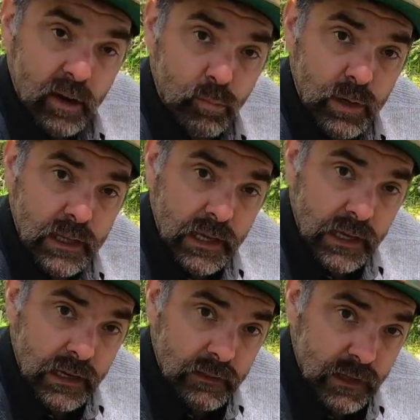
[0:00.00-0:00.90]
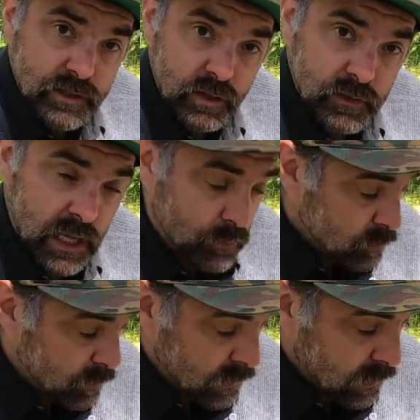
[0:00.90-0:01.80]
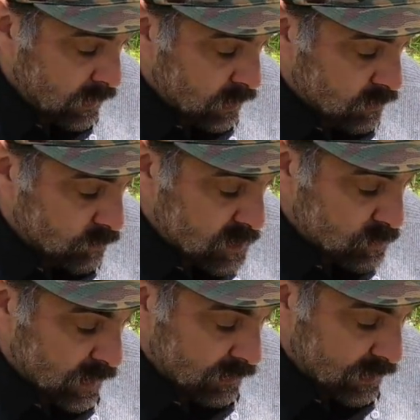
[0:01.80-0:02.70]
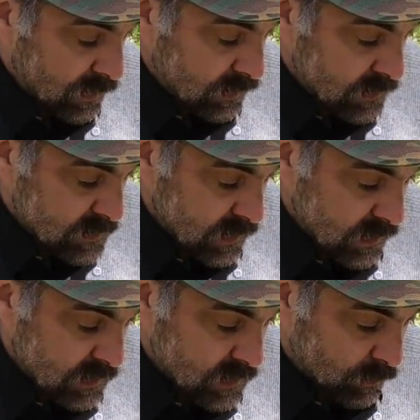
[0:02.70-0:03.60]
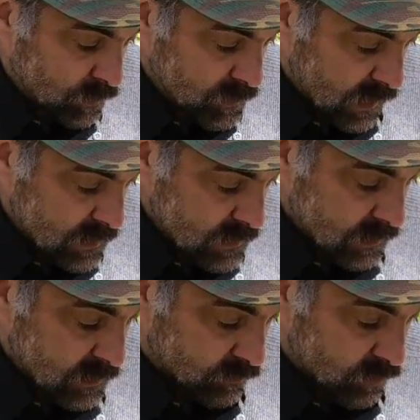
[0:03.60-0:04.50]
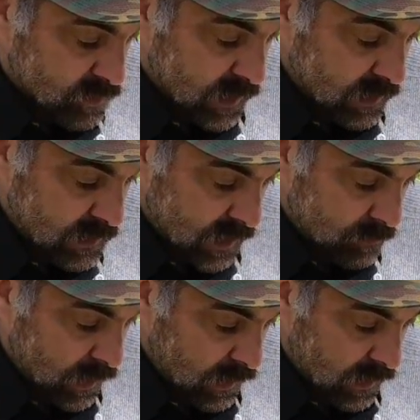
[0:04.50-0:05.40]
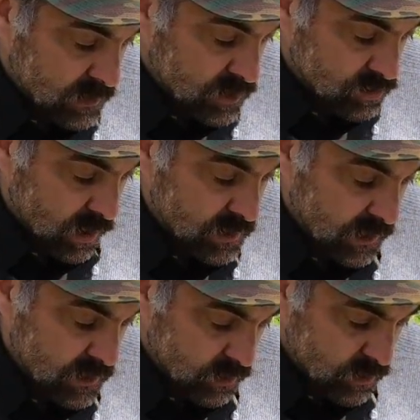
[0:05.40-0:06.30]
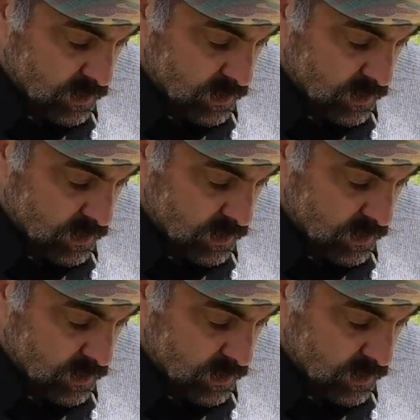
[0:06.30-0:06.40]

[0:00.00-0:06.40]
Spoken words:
of bringing electrical tape with me. The reason why I like it is that it doubles as first aid tape. It's stretchy, so you